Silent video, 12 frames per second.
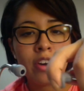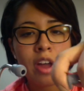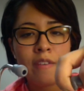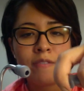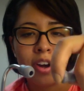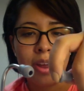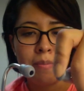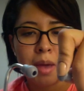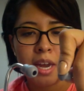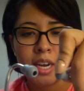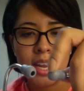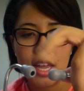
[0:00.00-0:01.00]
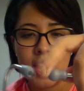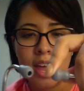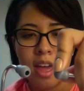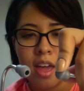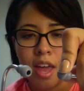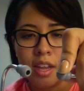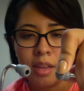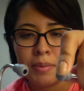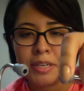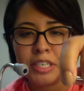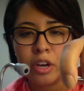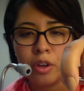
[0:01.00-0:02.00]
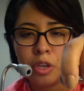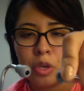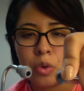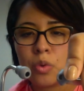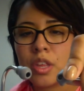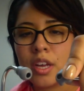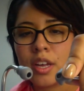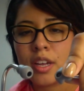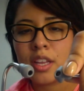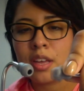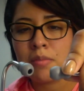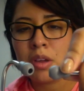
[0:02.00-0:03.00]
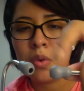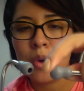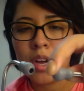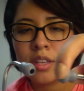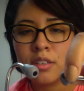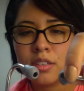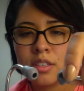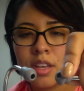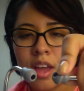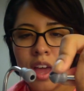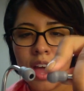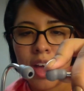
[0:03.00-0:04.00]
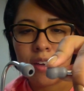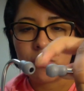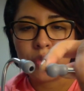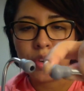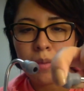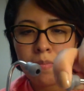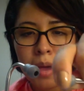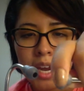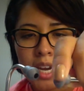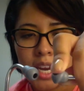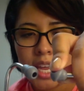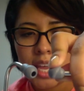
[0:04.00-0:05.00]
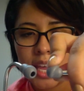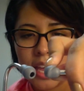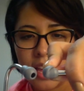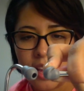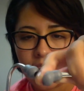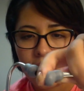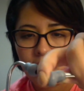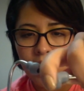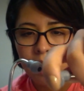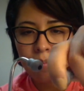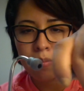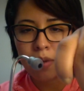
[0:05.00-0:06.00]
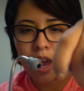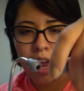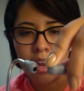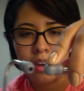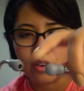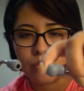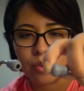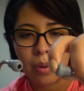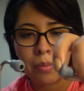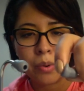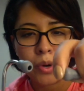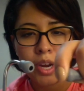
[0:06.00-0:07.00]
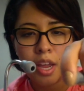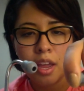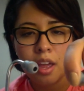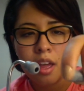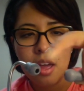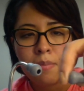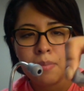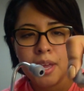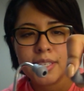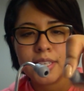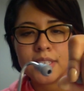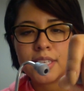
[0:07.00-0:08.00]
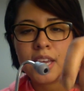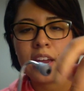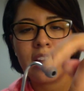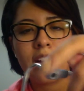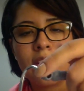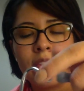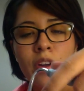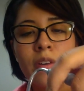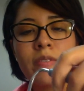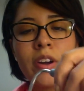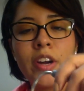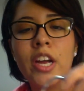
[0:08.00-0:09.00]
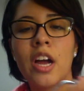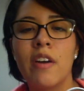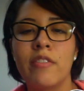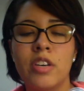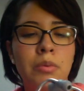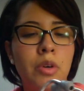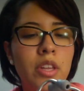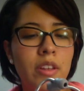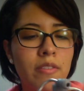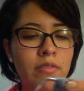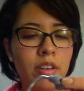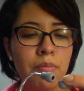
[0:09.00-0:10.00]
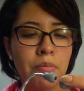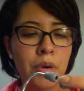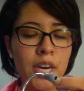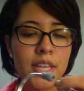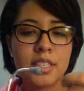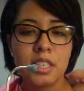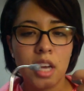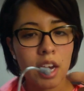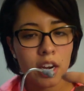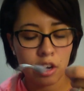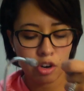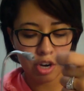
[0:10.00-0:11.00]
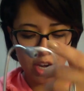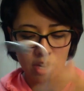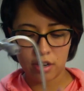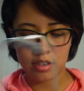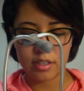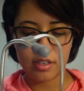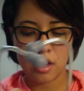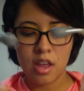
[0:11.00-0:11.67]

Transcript: not very bendy. And let me tell you, the Littmann ones have really bendy and rubbery pieces here, and they're very comfortable. They fit pretty snug in your ears.